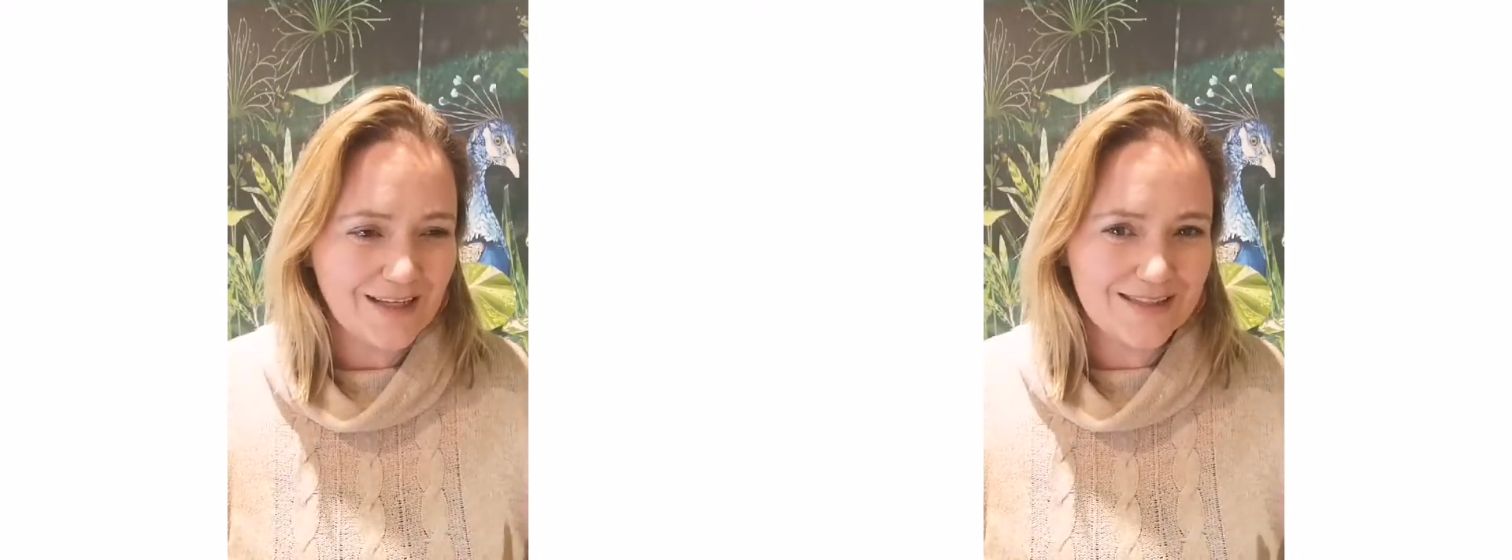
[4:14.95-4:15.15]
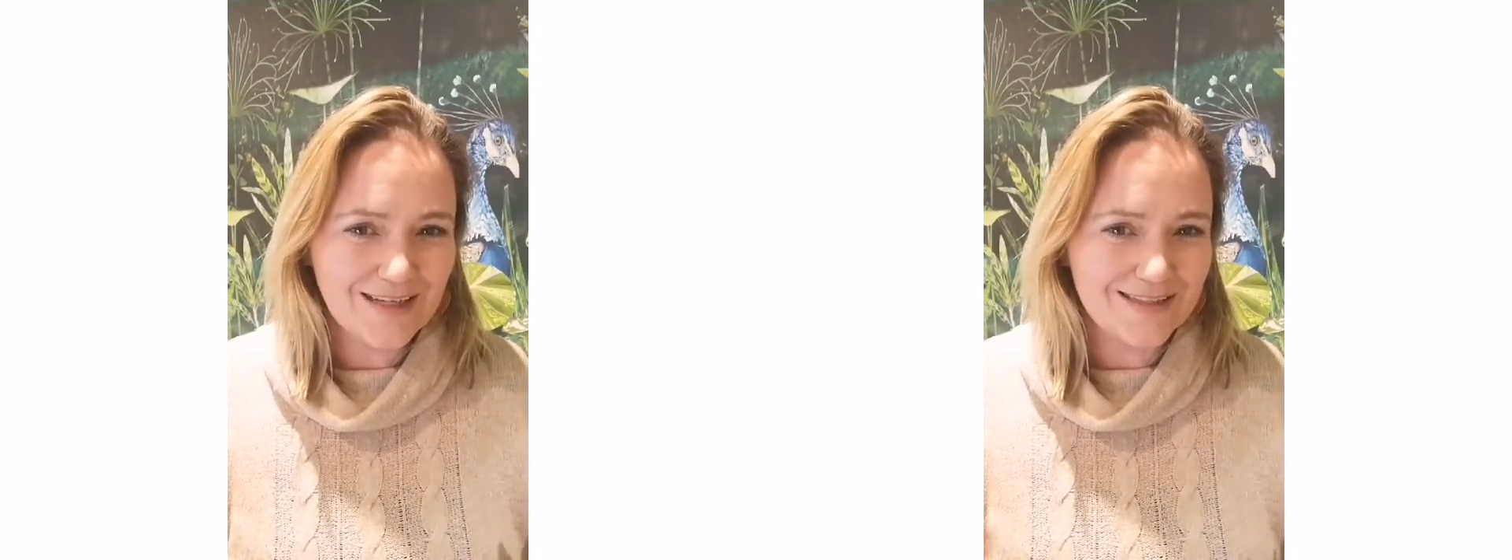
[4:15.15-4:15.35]

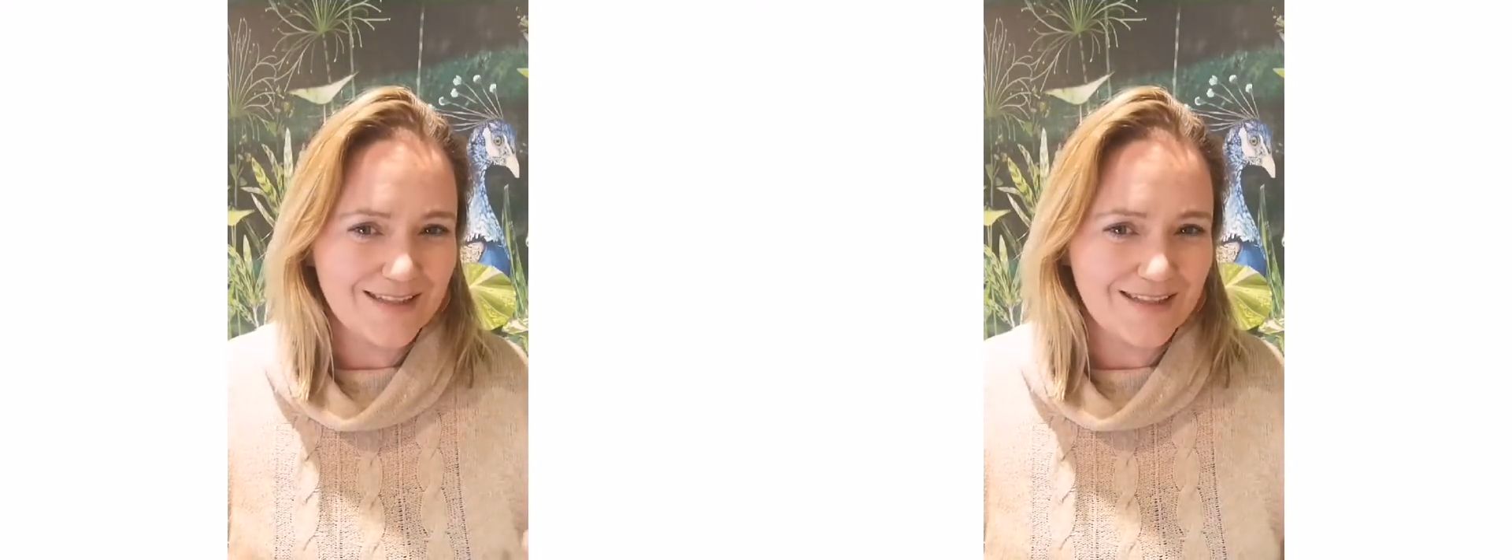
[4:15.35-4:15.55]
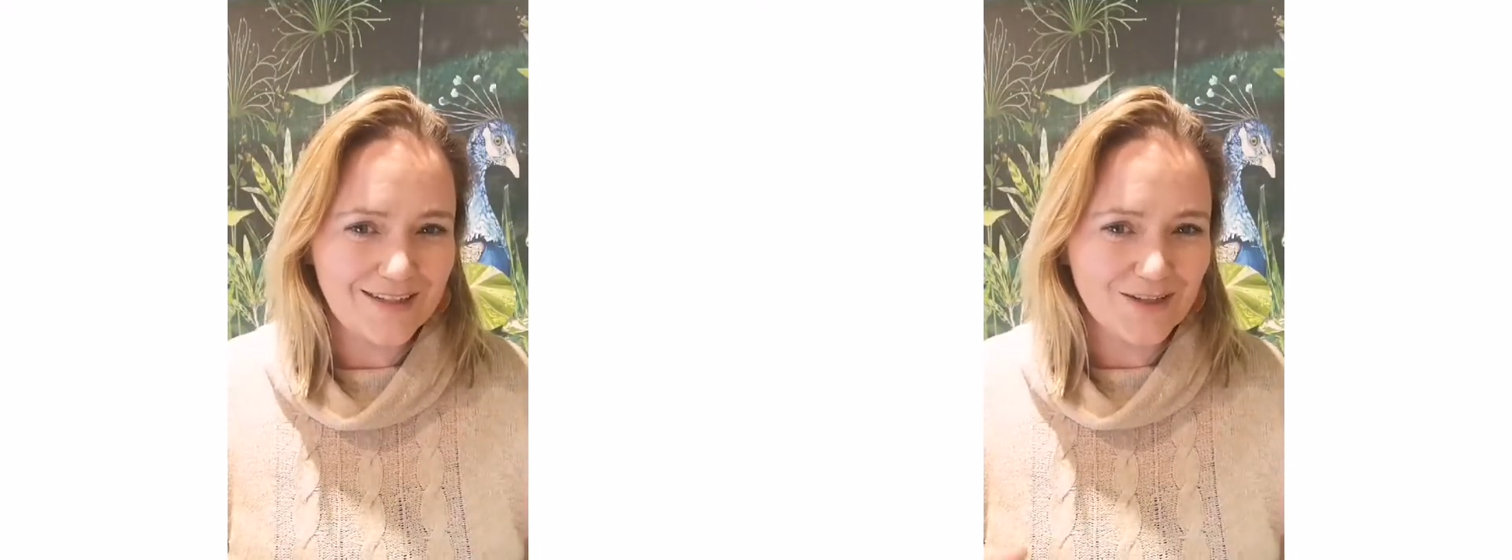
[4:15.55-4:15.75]

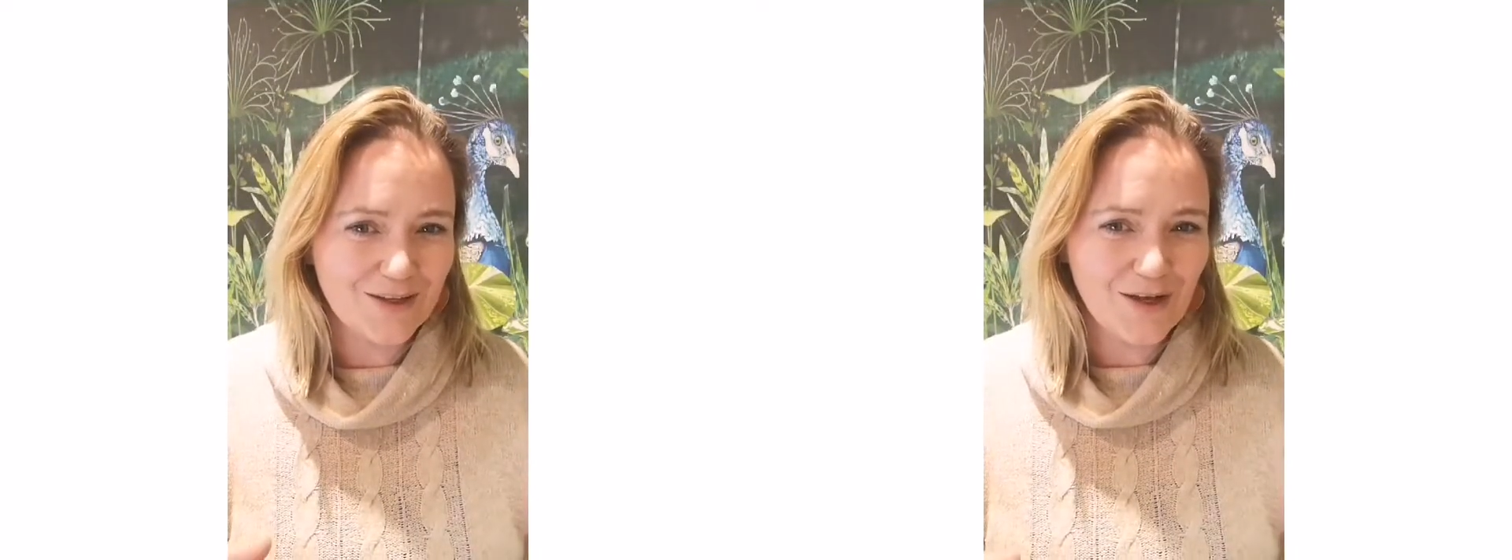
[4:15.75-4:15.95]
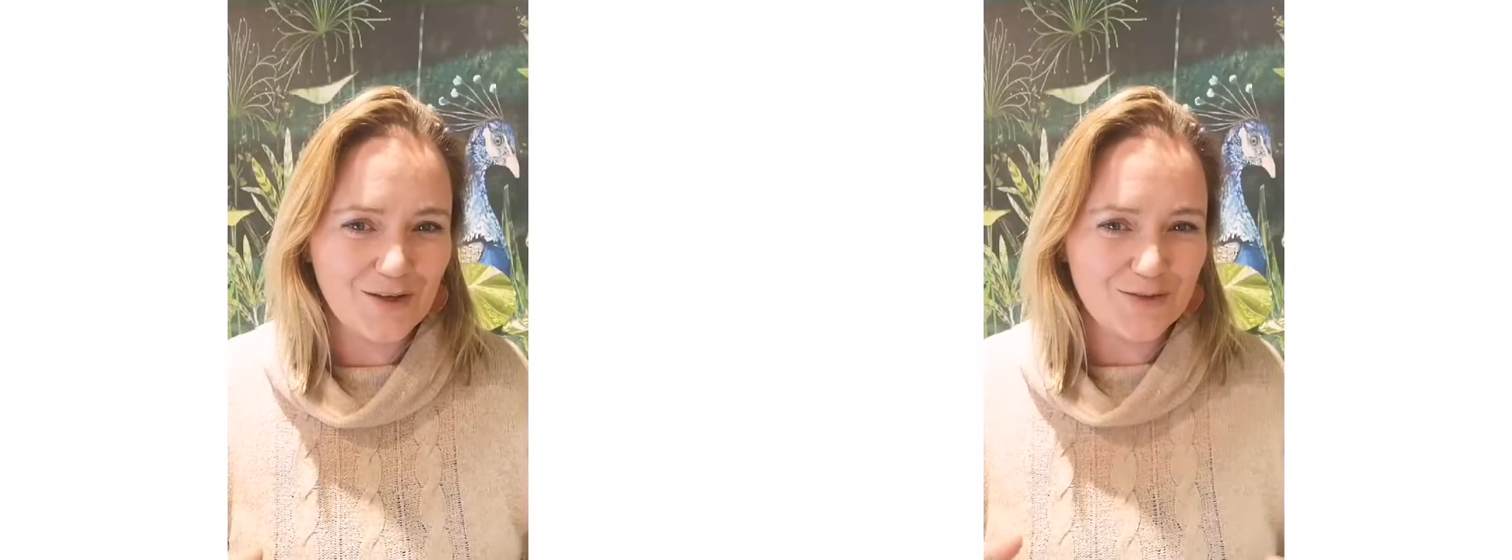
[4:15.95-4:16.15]
satin
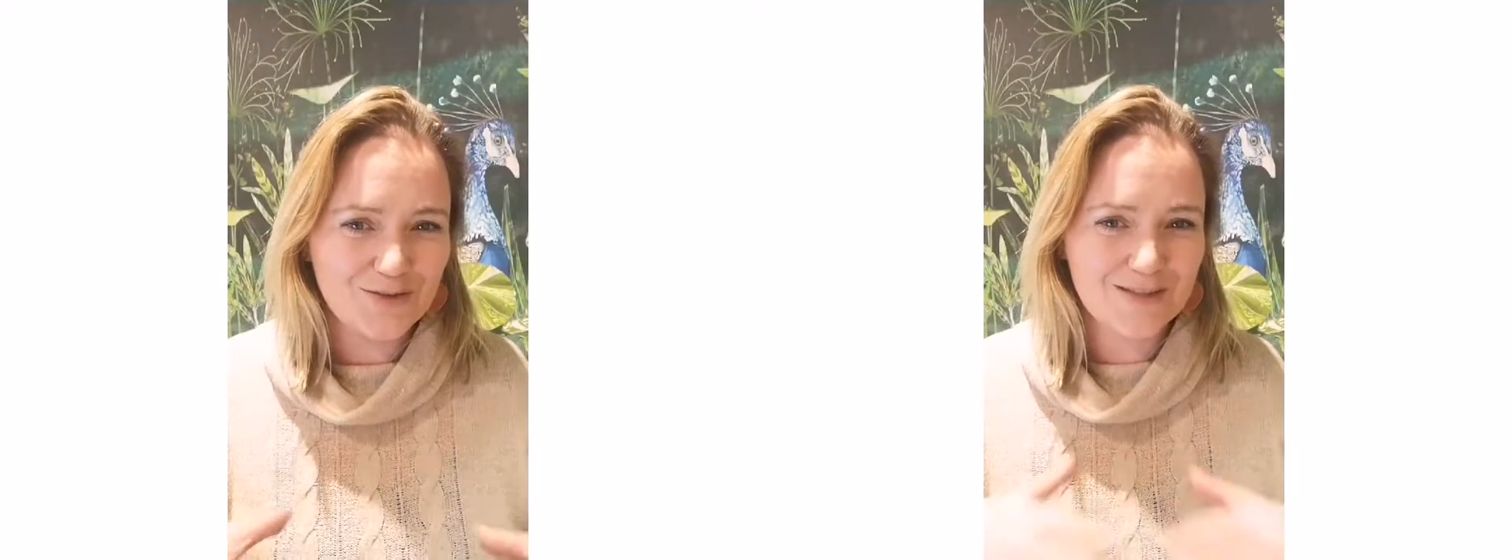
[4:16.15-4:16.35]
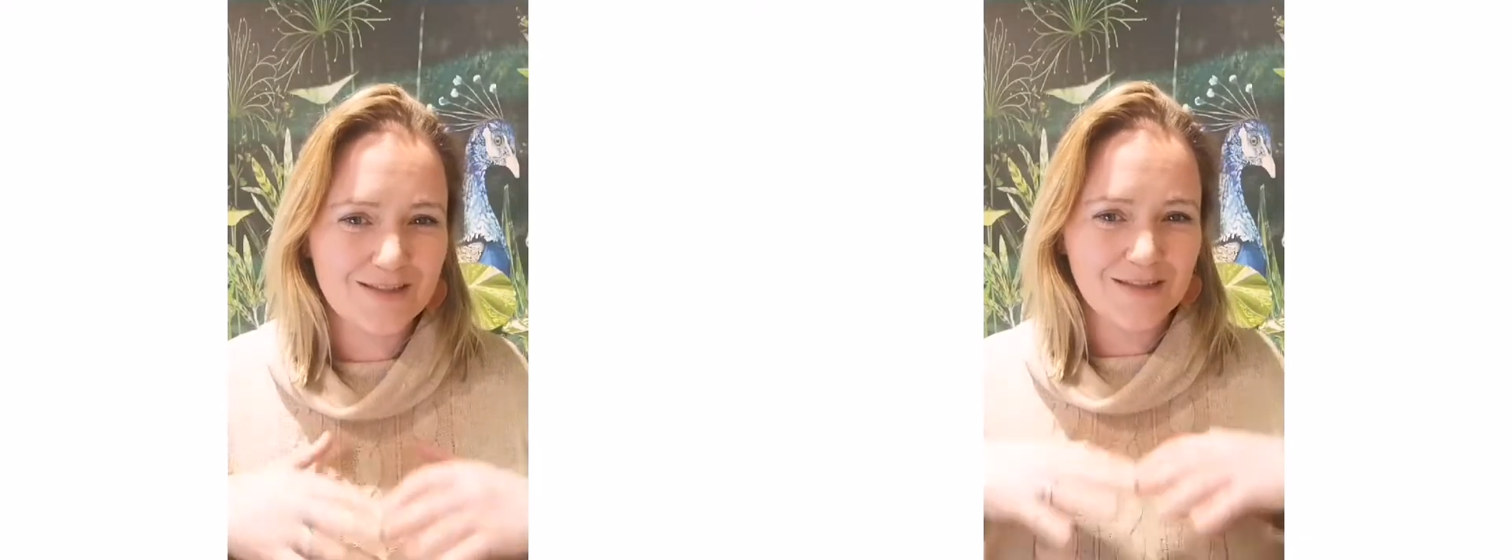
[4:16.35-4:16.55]

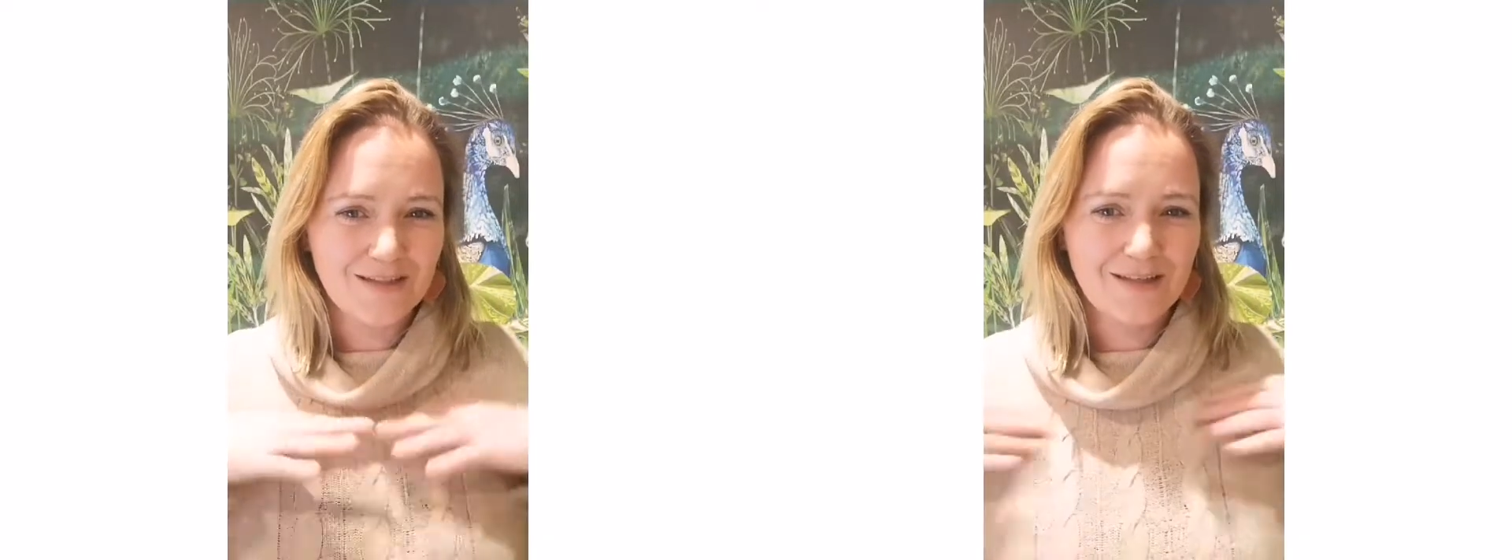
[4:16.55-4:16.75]
coast